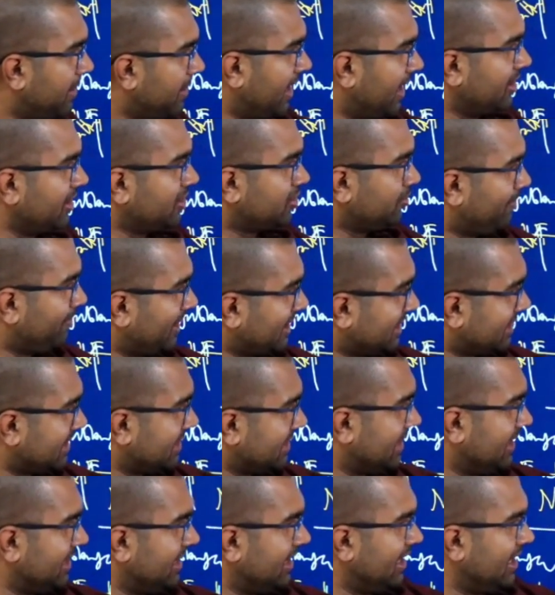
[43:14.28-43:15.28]

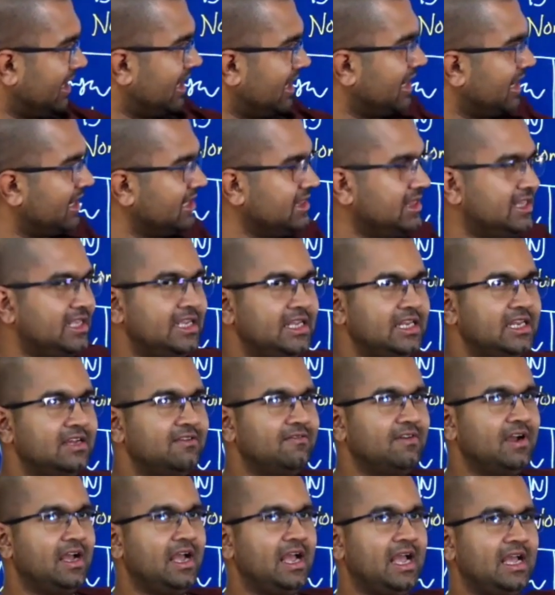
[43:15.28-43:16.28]
Bhayatupatthana,
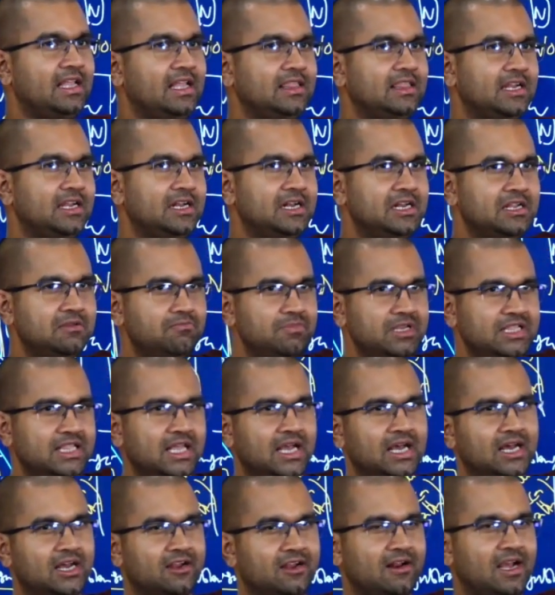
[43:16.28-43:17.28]
Adinava, and the
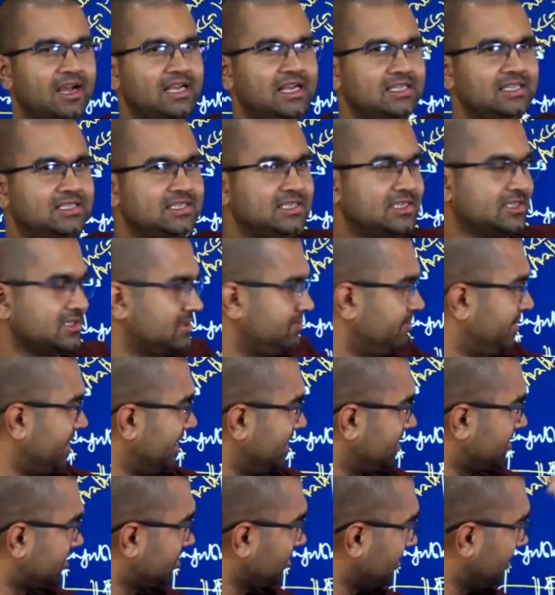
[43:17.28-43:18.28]
Nibbida arises
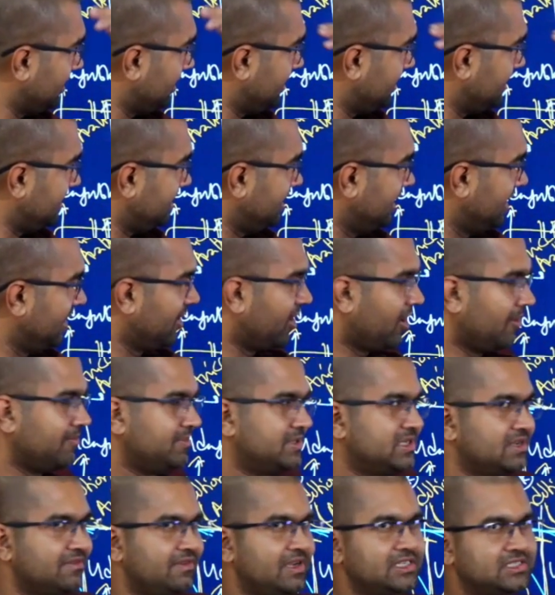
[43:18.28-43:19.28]
based on the
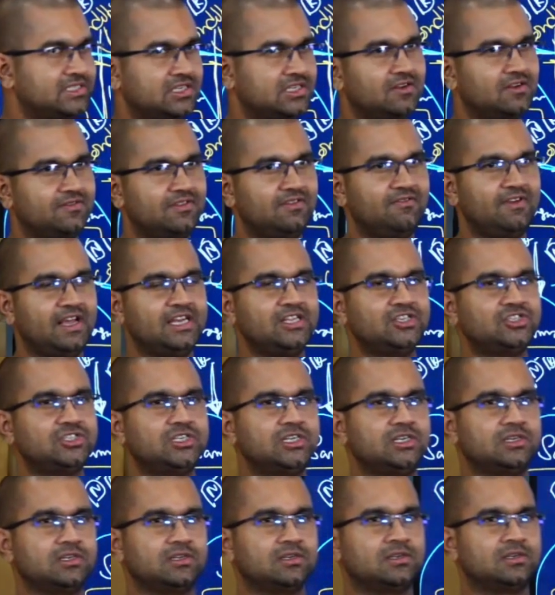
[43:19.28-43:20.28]
observation of the
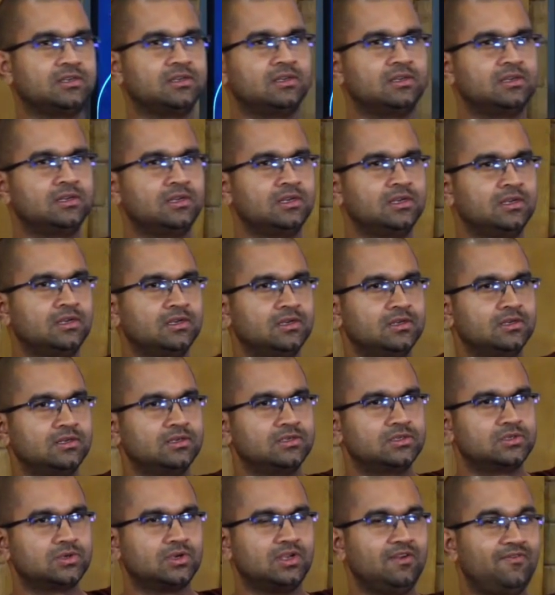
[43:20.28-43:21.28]
vanishing.
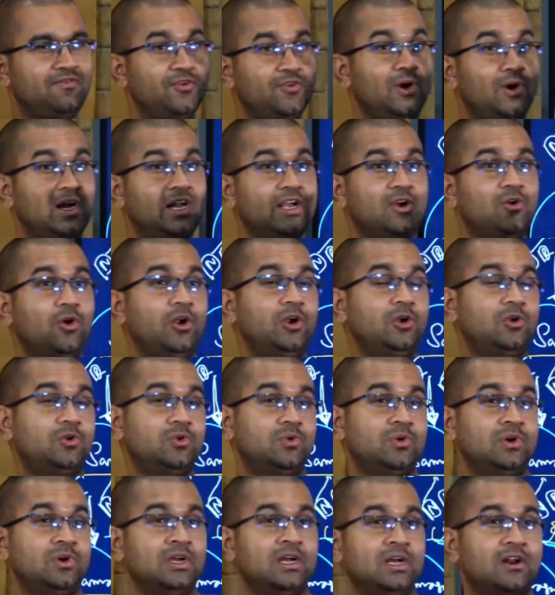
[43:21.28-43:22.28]
So if you are going
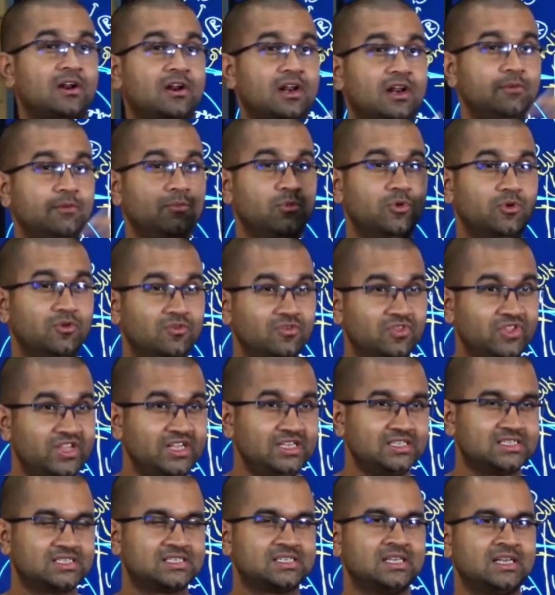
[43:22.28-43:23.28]
to remove
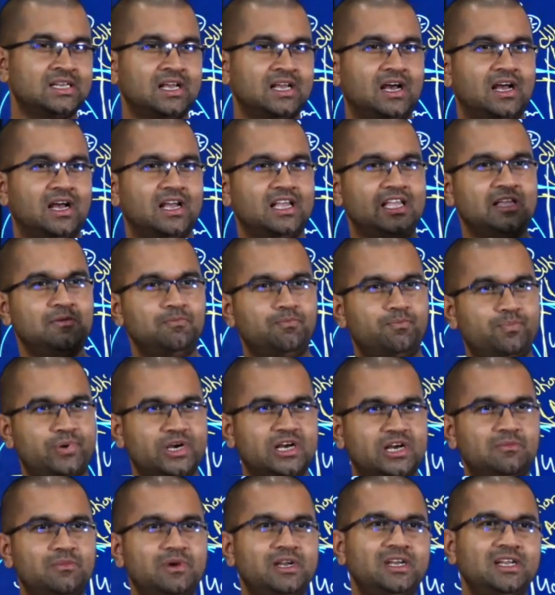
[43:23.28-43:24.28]
this
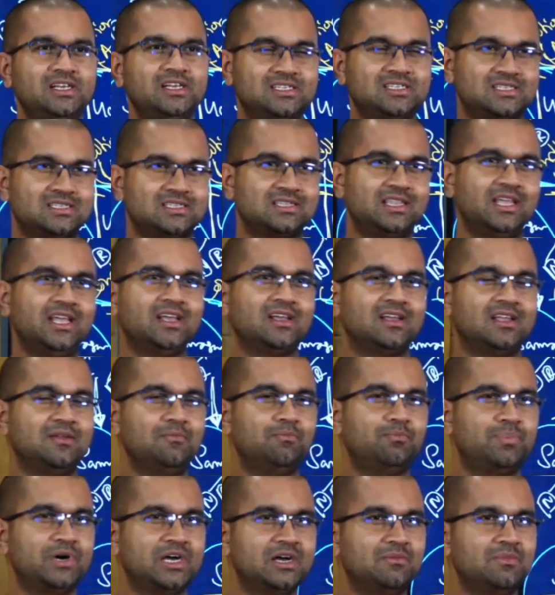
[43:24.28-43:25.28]
impermanence
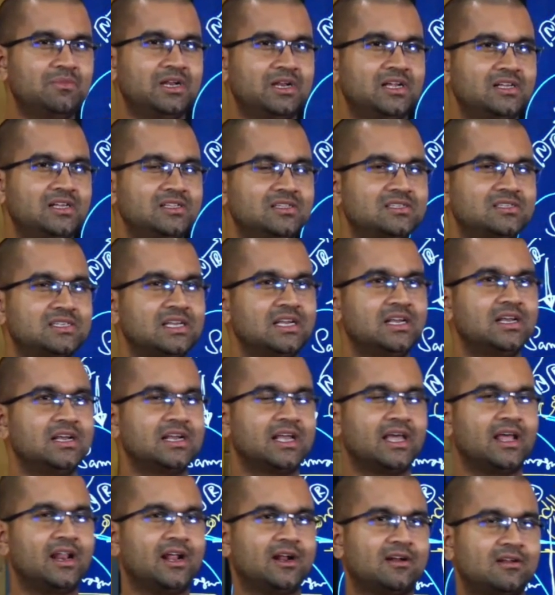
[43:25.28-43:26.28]
thing,
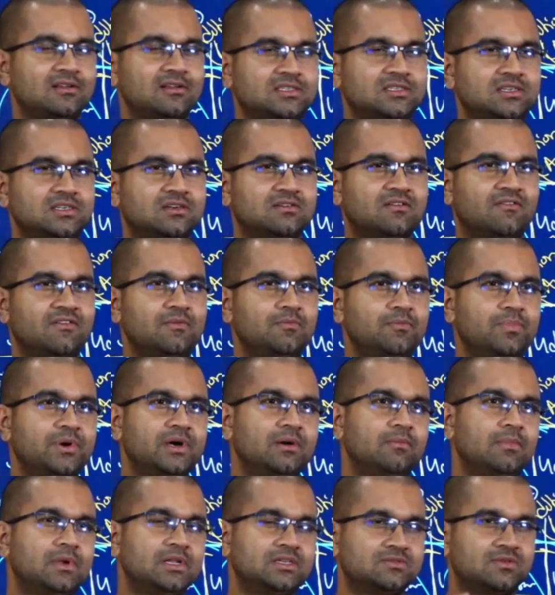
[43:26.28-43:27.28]
characteristic of
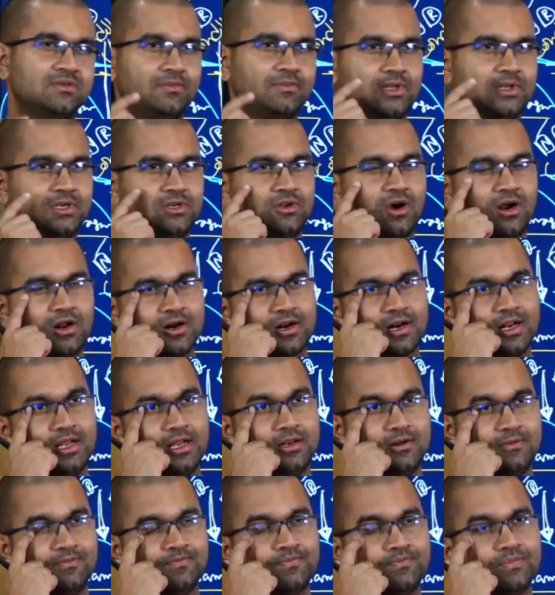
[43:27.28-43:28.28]
impermanence from the
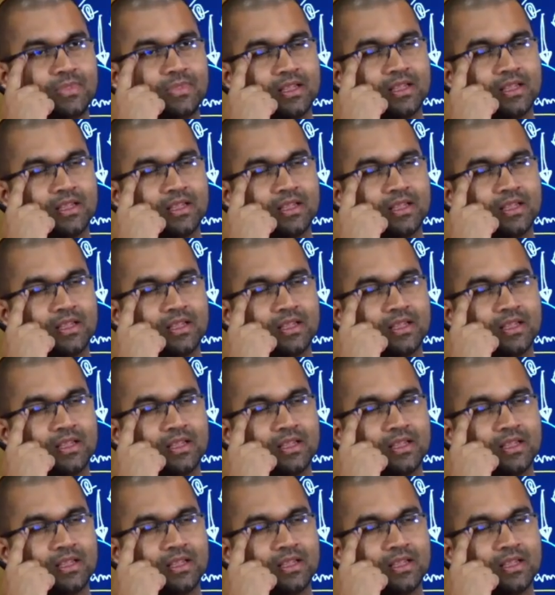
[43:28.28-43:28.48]
doctrine,